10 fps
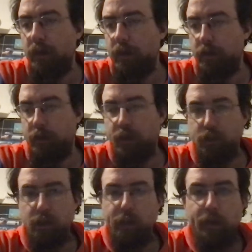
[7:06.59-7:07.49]
not
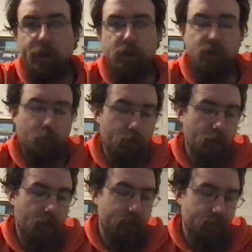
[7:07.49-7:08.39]
so much one
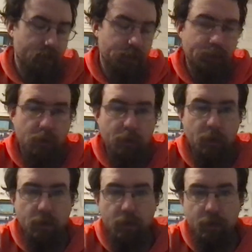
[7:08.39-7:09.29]
of Secret of
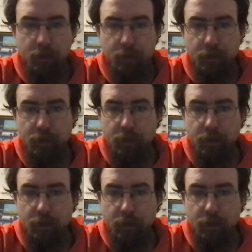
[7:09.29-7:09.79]
Mana.